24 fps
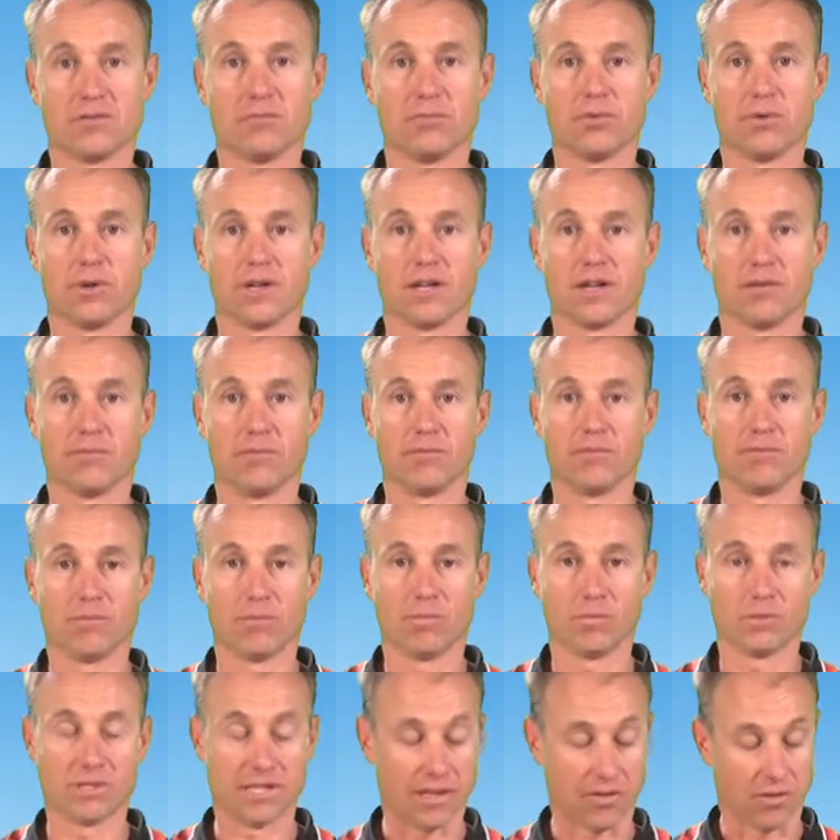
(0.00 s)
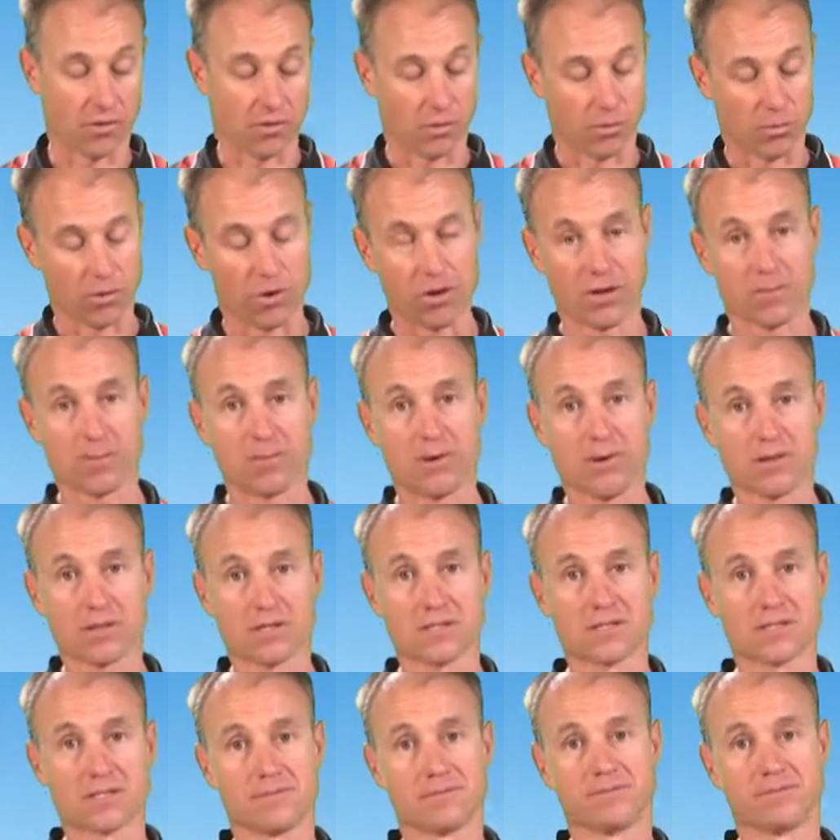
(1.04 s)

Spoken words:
putting together a workbox,